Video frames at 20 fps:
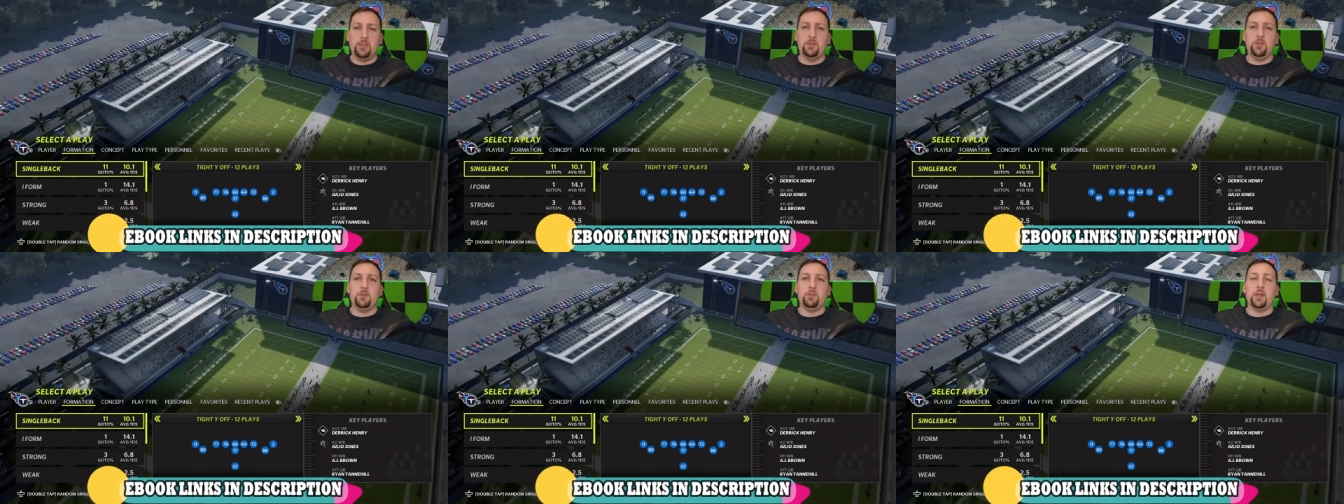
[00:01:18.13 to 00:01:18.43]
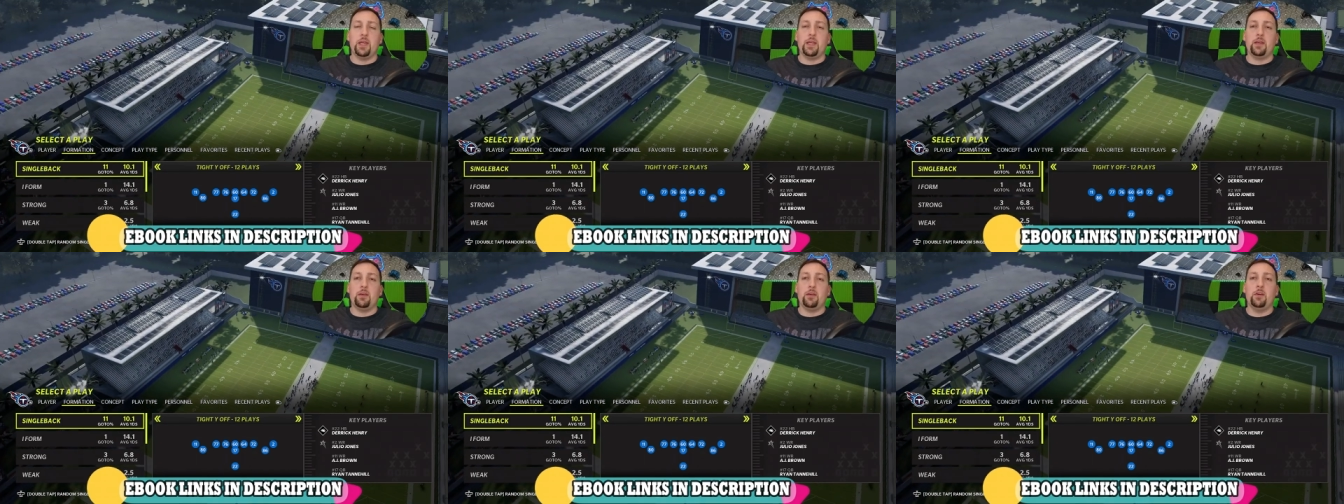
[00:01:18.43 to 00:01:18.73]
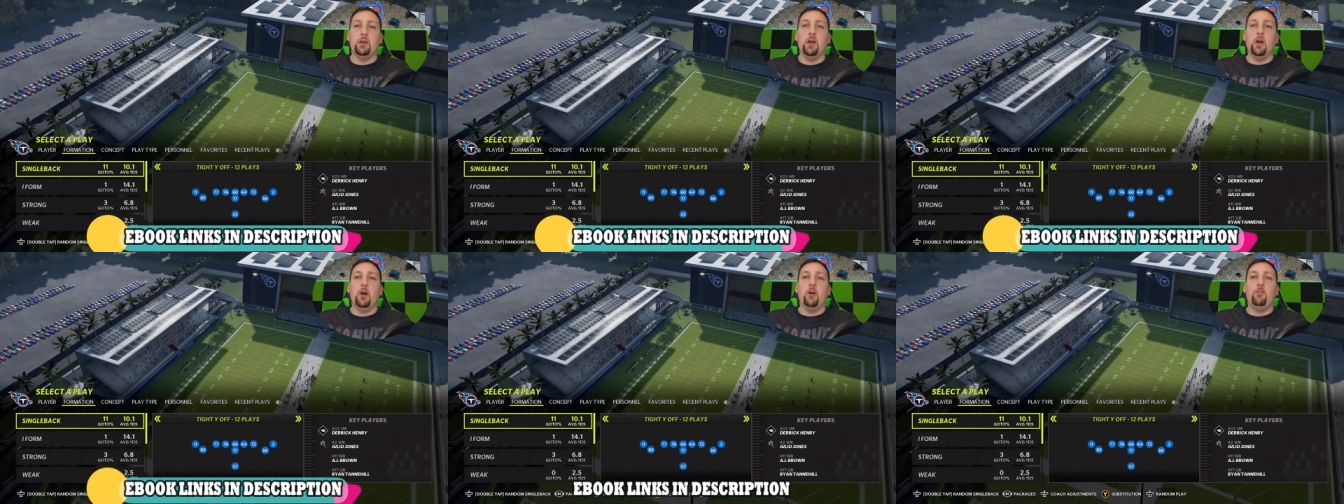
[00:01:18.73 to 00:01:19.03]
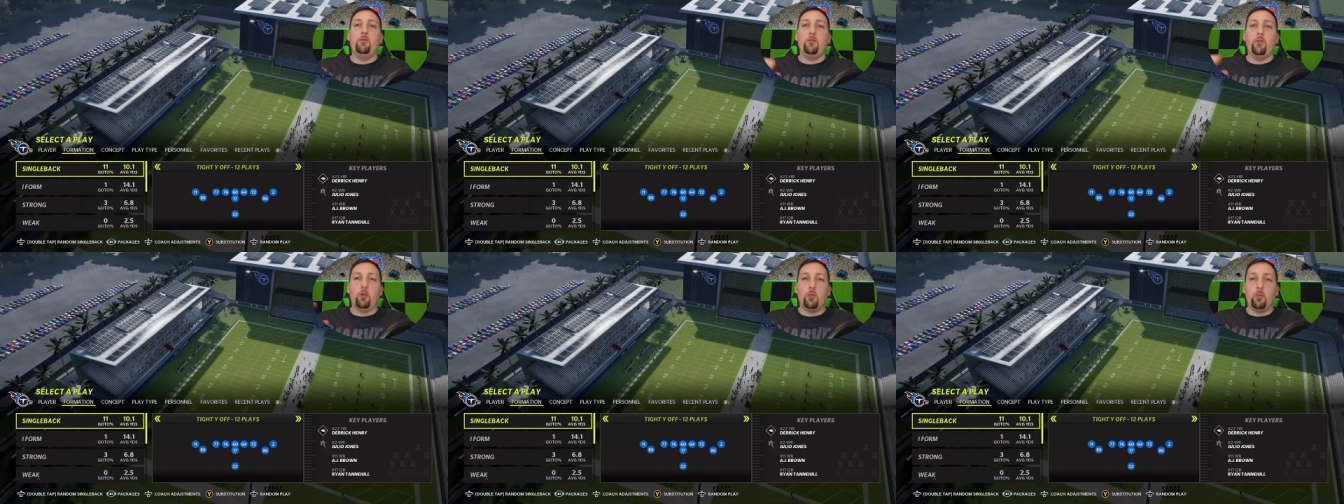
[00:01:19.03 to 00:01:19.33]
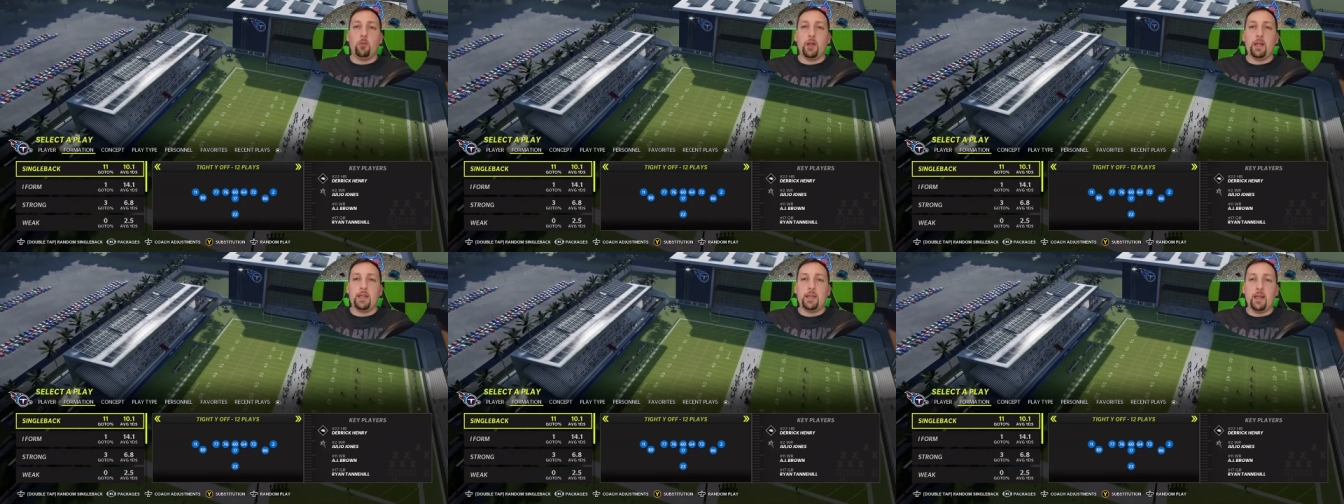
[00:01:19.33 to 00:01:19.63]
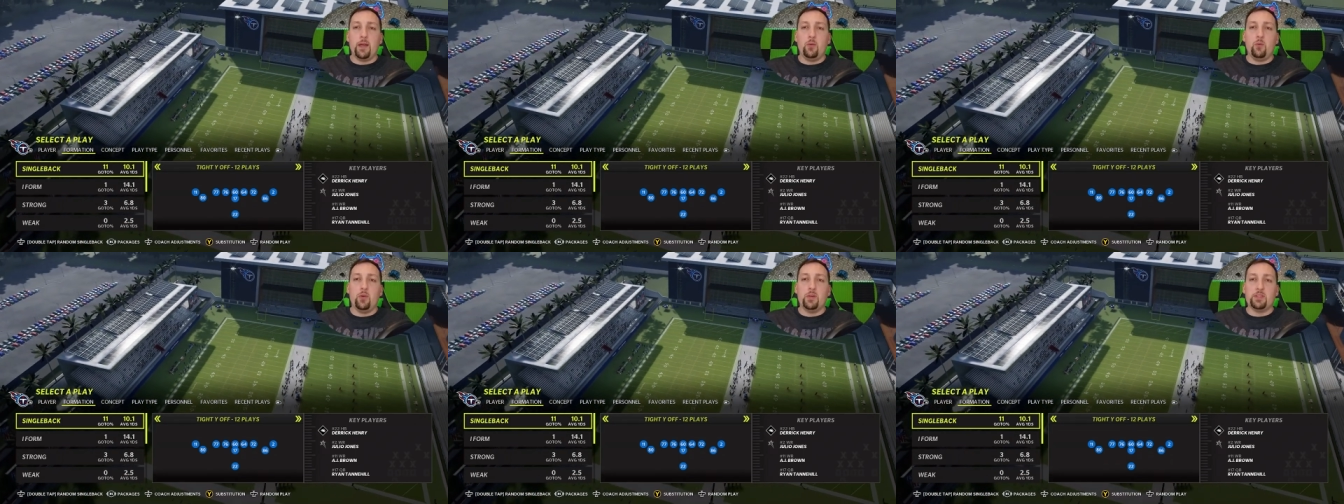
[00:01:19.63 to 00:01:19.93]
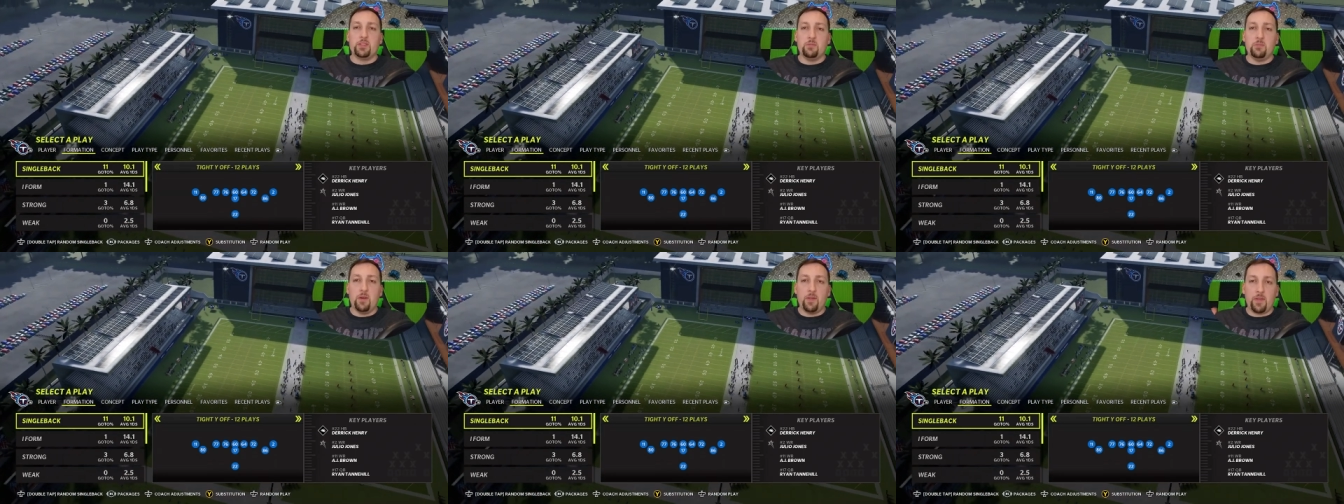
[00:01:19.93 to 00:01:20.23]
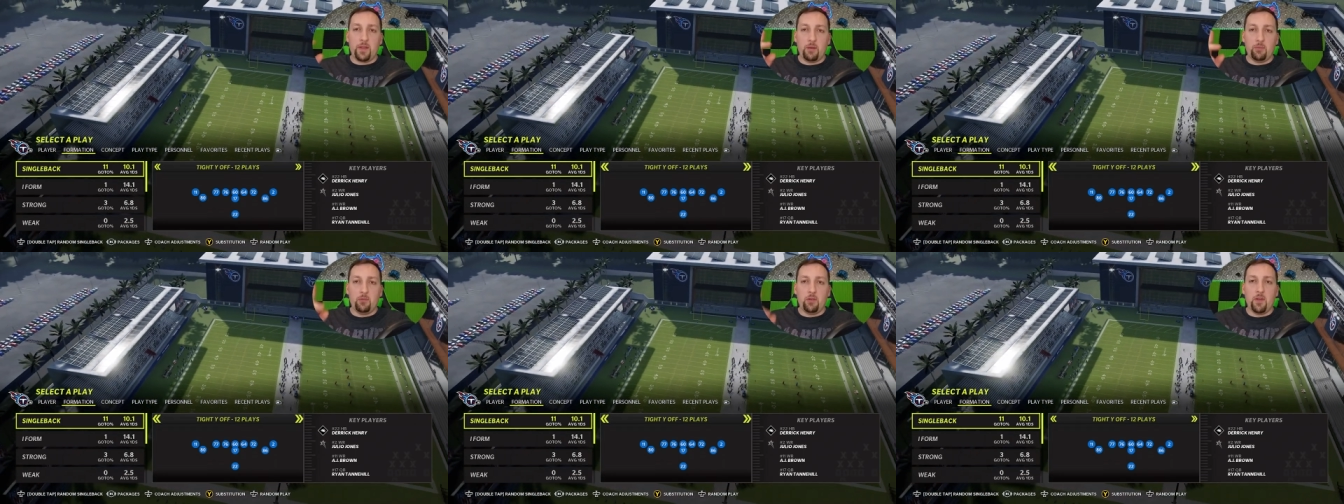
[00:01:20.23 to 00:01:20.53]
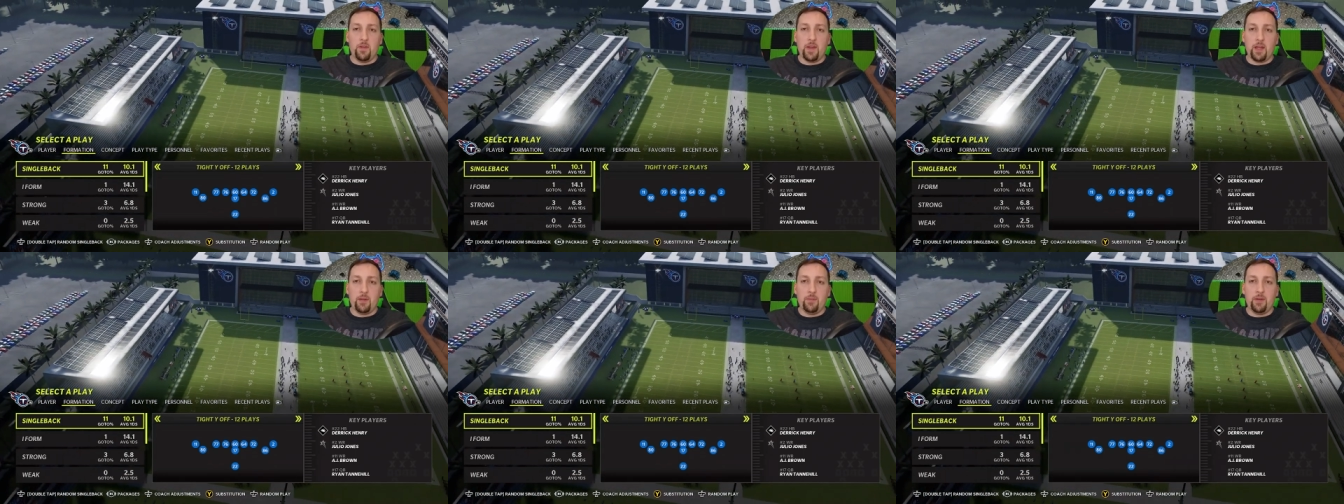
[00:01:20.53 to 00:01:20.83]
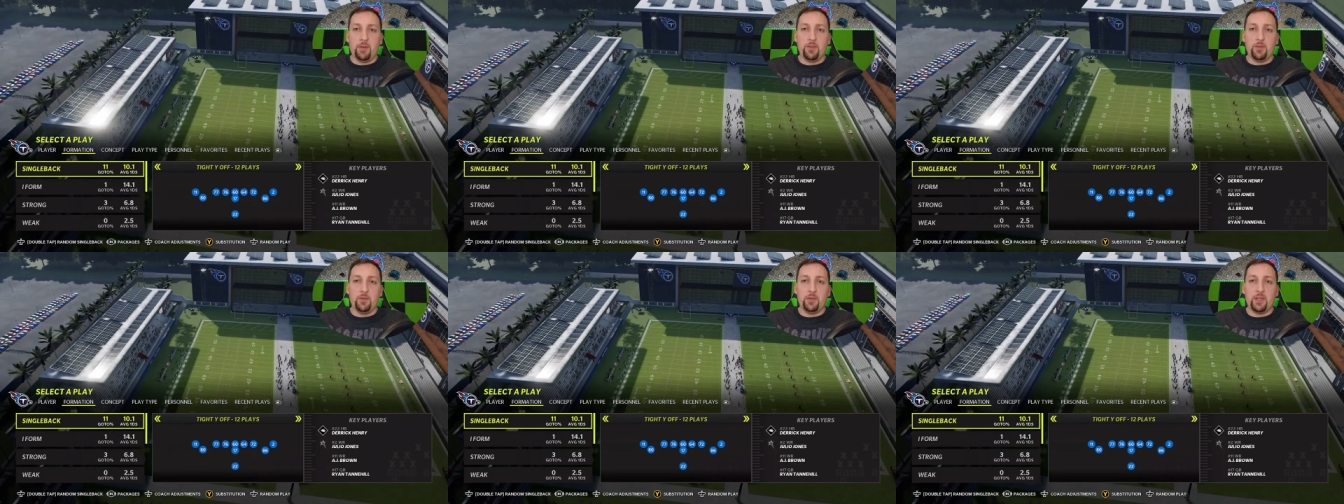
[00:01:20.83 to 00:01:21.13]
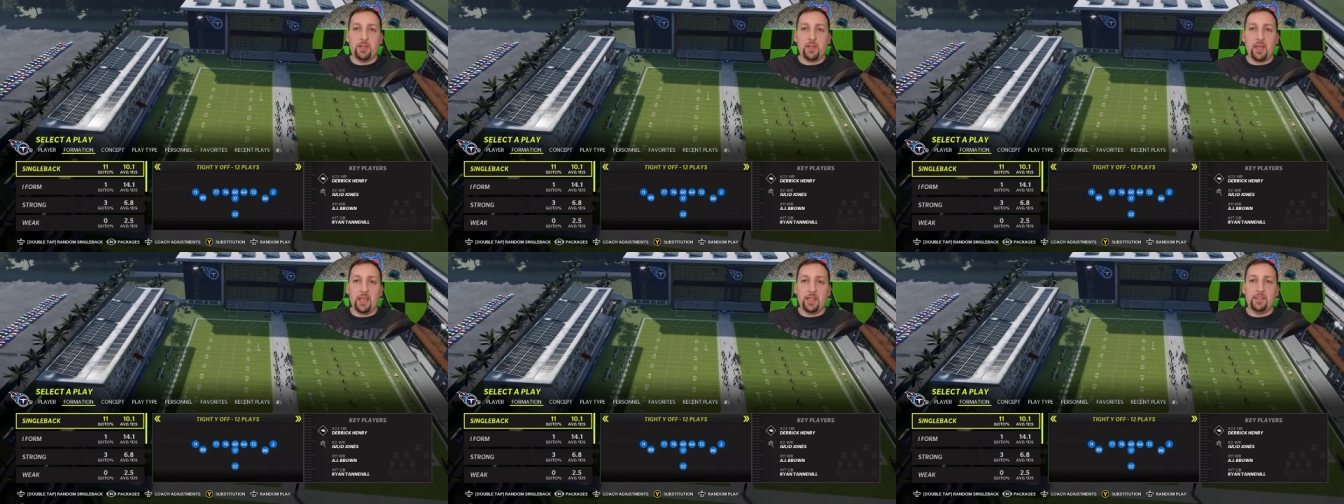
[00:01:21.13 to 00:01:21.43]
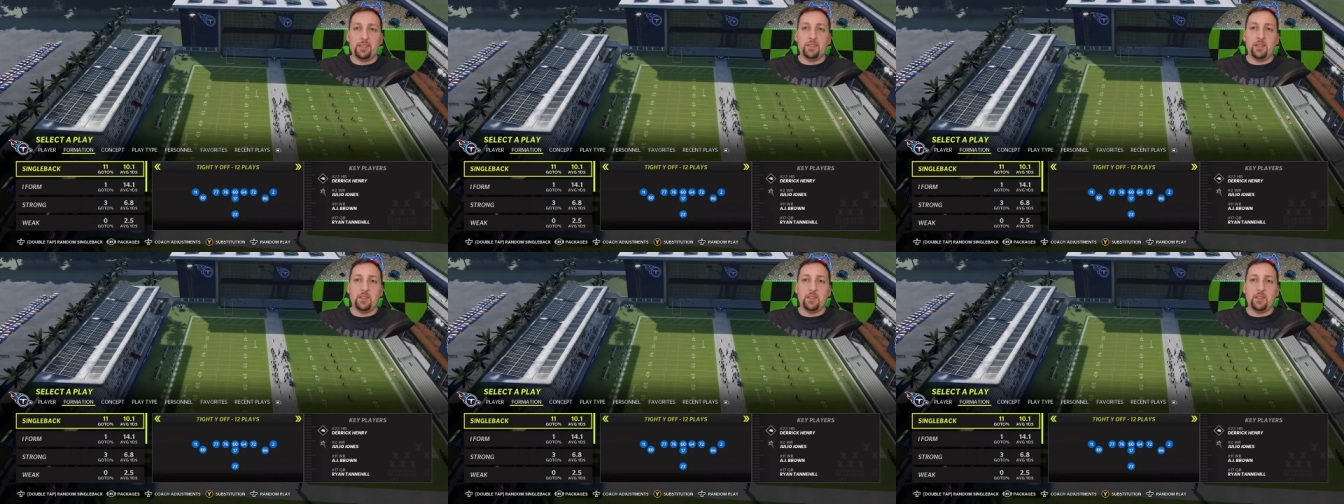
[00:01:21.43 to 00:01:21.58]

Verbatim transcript: do like a full breakdown once a month, and I'm really thinking about doing the Titans.